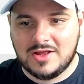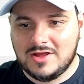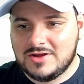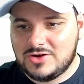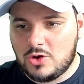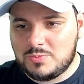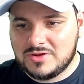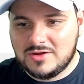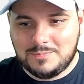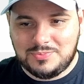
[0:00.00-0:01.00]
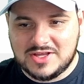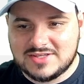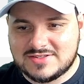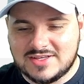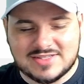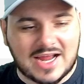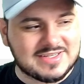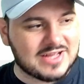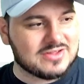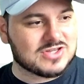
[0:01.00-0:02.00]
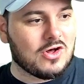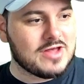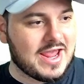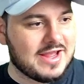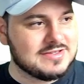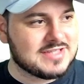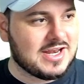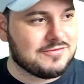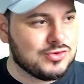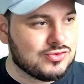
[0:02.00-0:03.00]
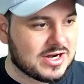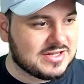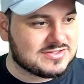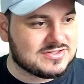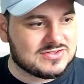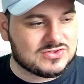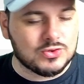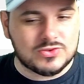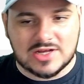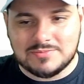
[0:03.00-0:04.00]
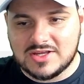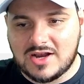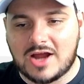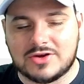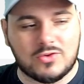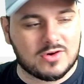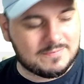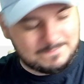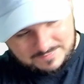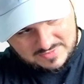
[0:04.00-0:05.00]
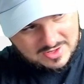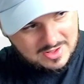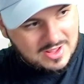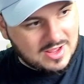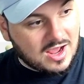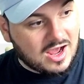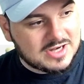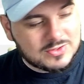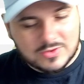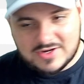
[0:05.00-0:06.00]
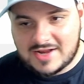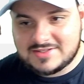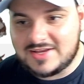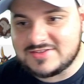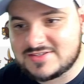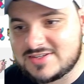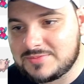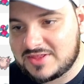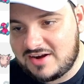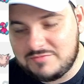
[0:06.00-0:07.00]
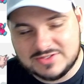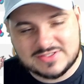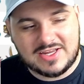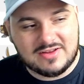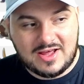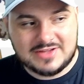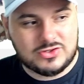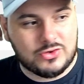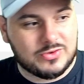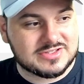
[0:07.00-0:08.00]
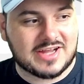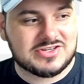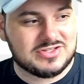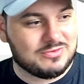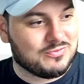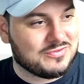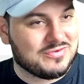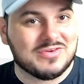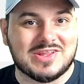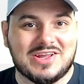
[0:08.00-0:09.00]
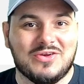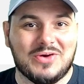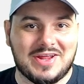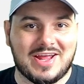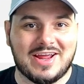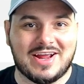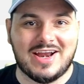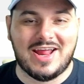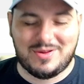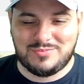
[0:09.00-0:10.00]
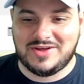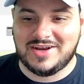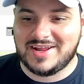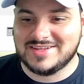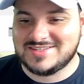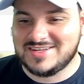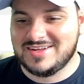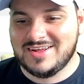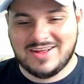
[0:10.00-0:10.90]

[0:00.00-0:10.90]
Nope. This Ninetale is all hands, and if you try to do something, Encore. Encore Ninetales is something I've been seeing a lot, too. It's actually really annoying. I kind of hate playing against it.